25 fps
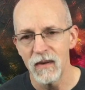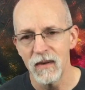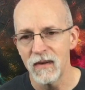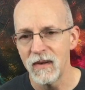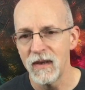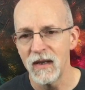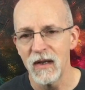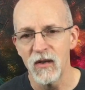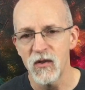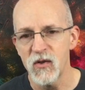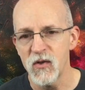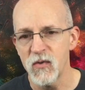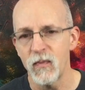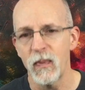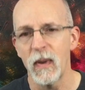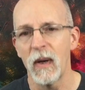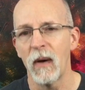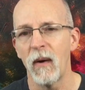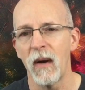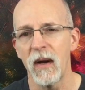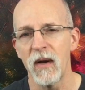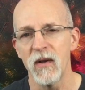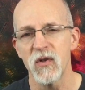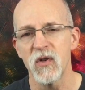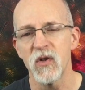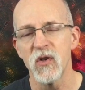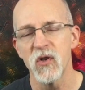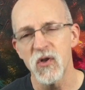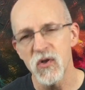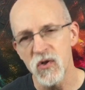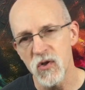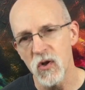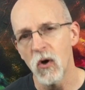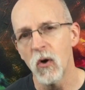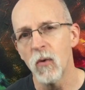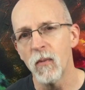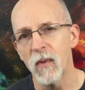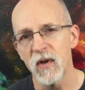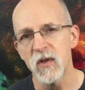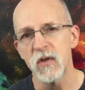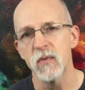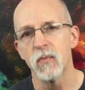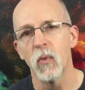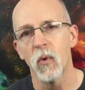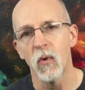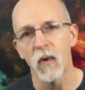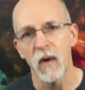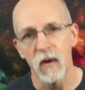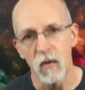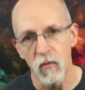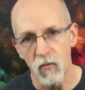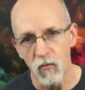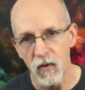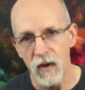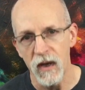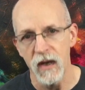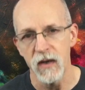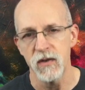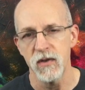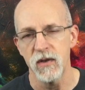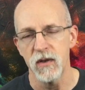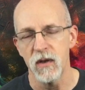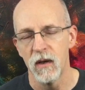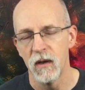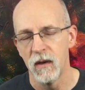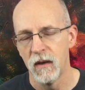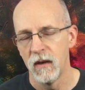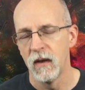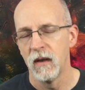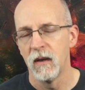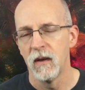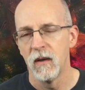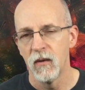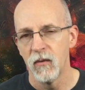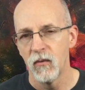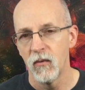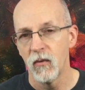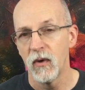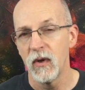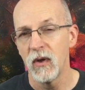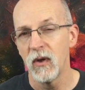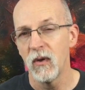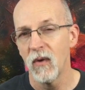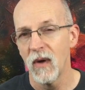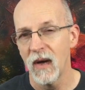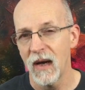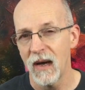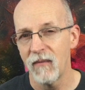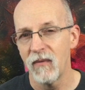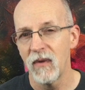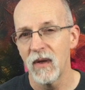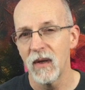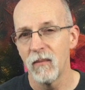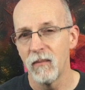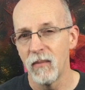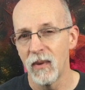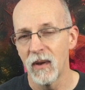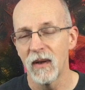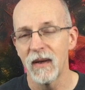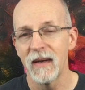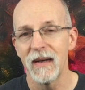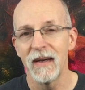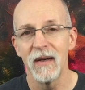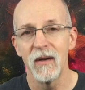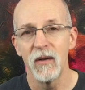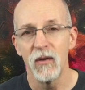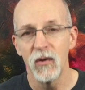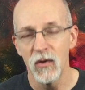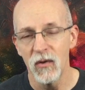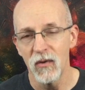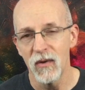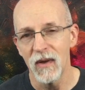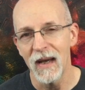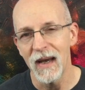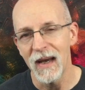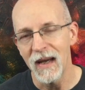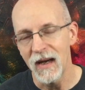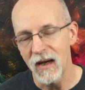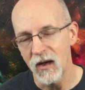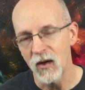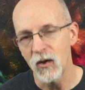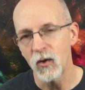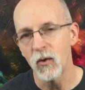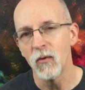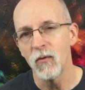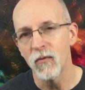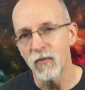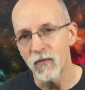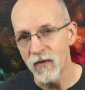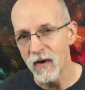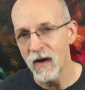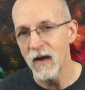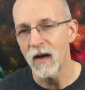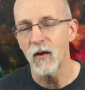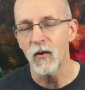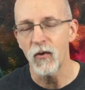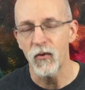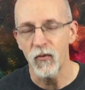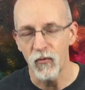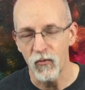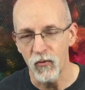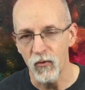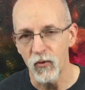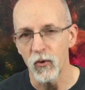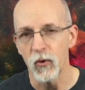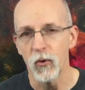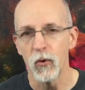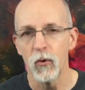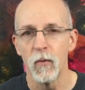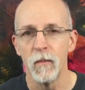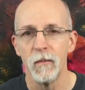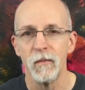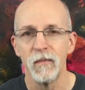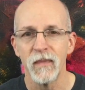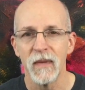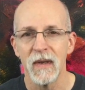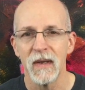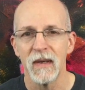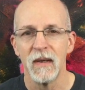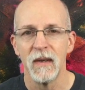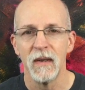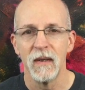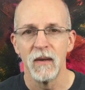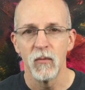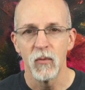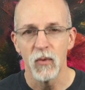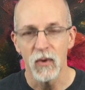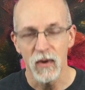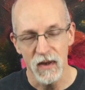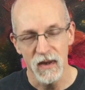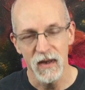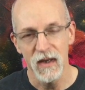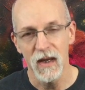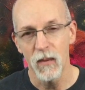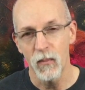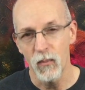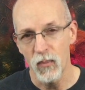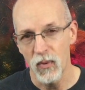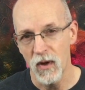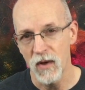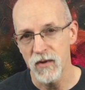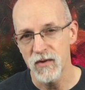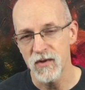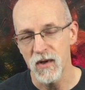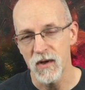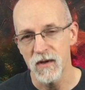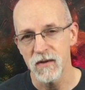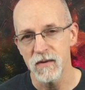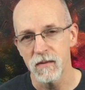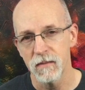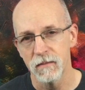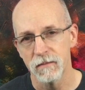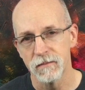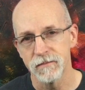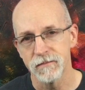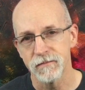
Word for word: the experience is so much more enriched when you have the ability to do that and you follow through with that process.